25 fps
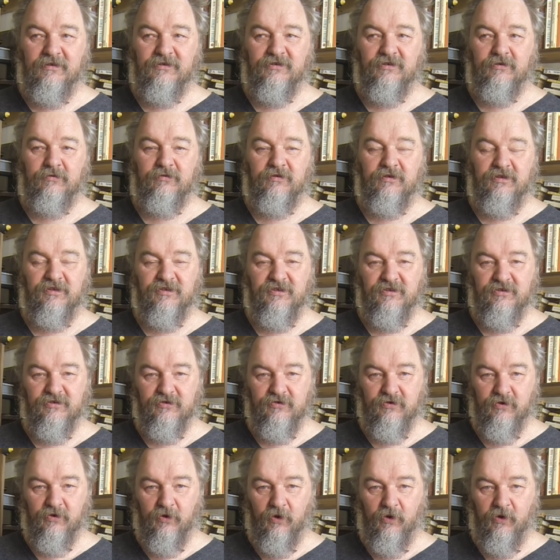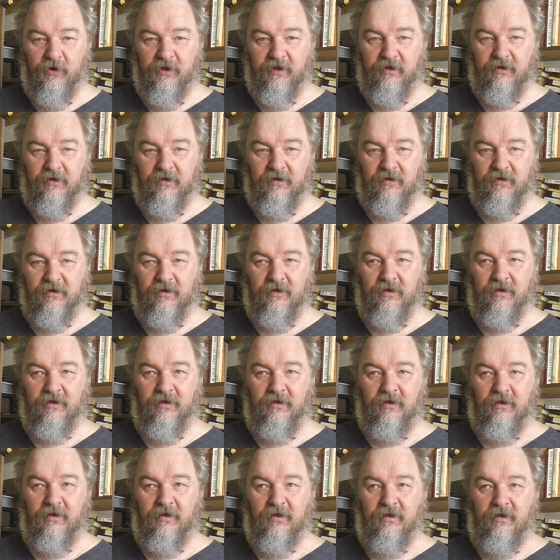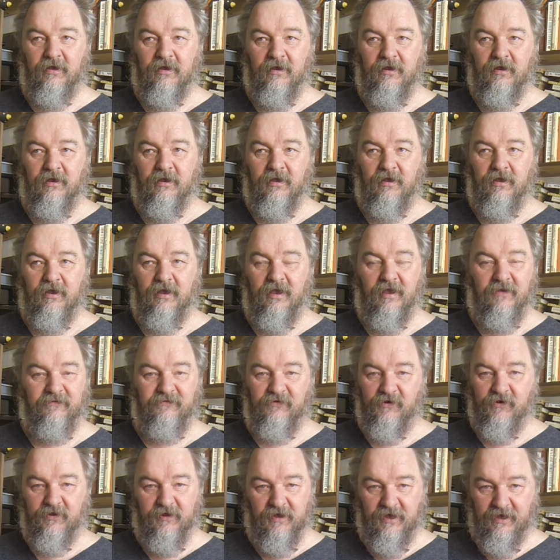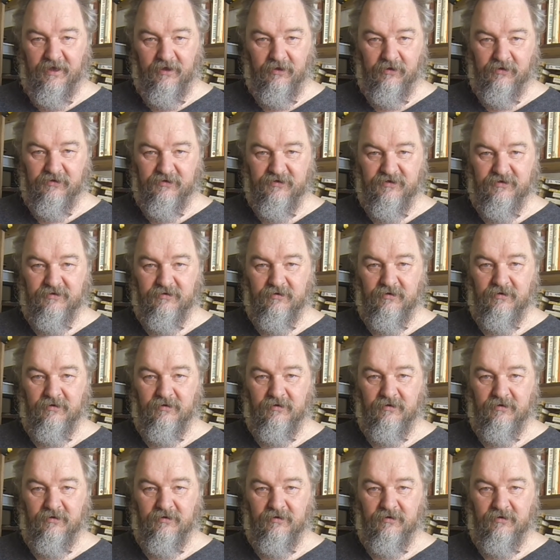to destroy everything else,